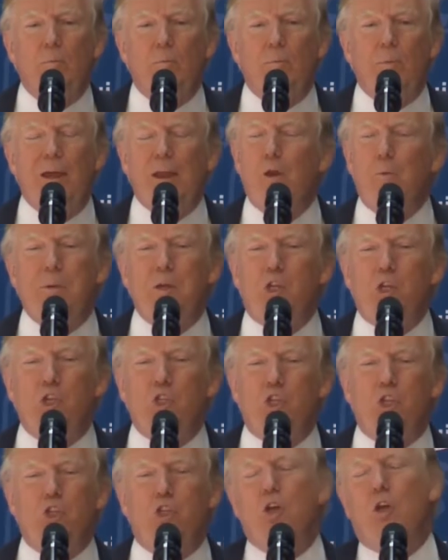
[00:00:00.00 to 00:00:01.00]
And it'd be
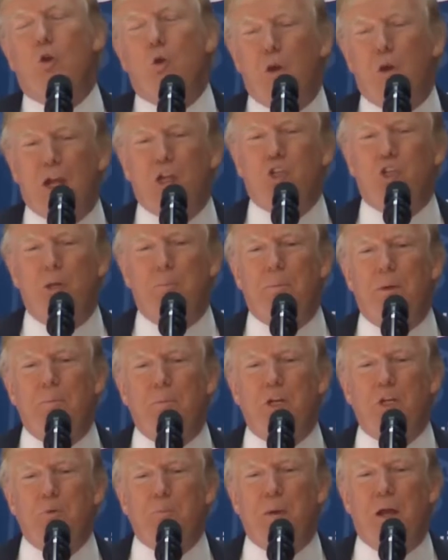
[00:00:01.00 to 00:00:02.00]
just as good. It would actually be
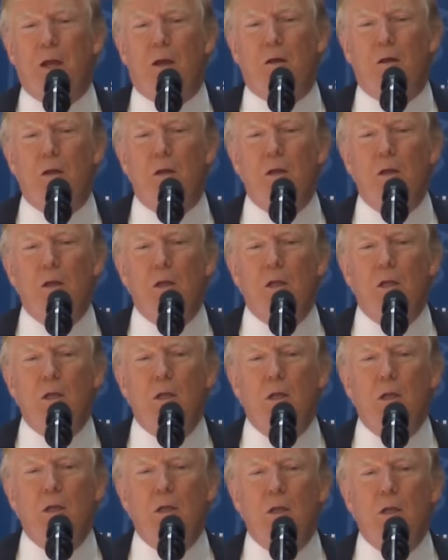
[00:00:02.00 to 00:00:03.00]
much better.
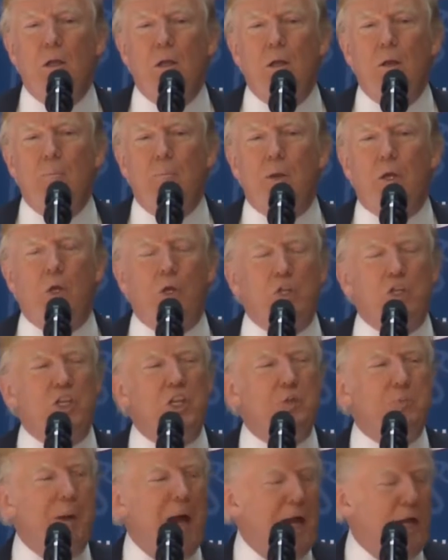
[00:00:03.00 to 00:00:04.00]
Because
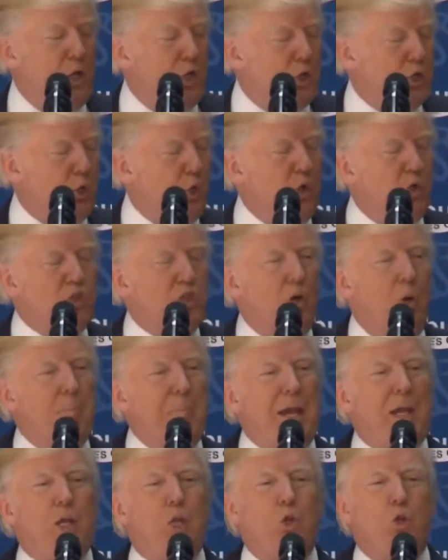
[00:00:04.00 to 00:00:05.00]
these binders also
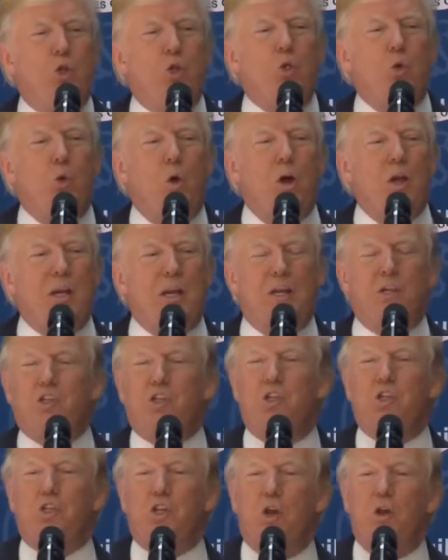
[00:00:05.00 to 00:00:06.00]
make you do
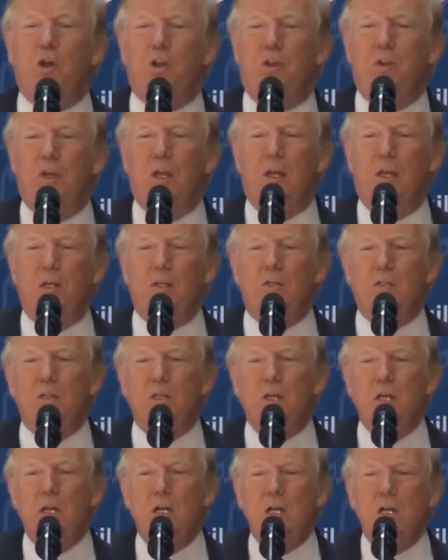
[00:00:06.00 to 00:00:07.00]
unnecessary things
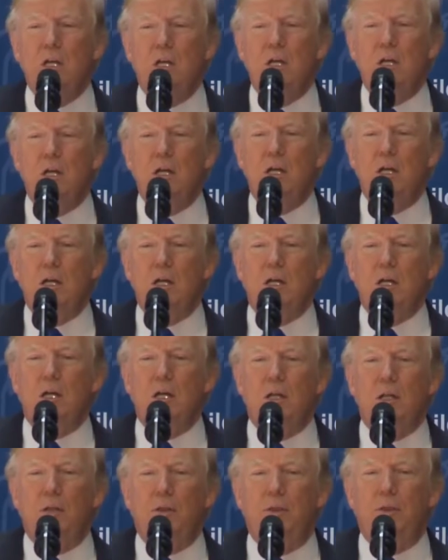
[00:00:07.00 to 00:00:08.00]

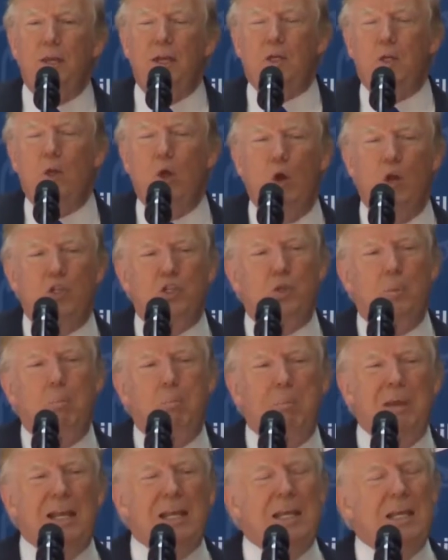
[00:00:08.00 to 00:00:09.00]
that
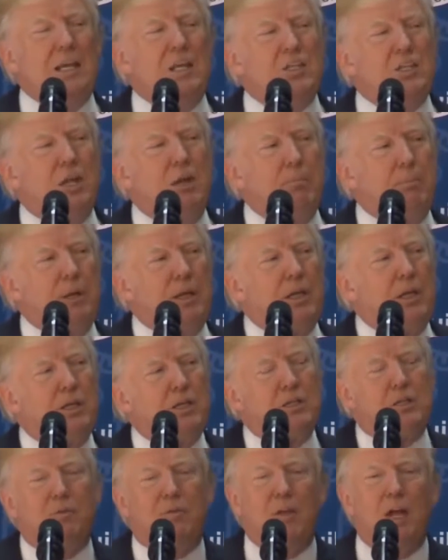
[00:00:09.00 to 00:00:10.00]
cost billions and
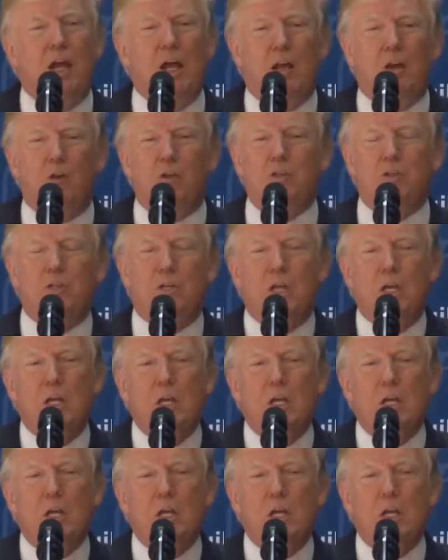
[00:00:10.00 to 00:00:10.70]
billions of dollars,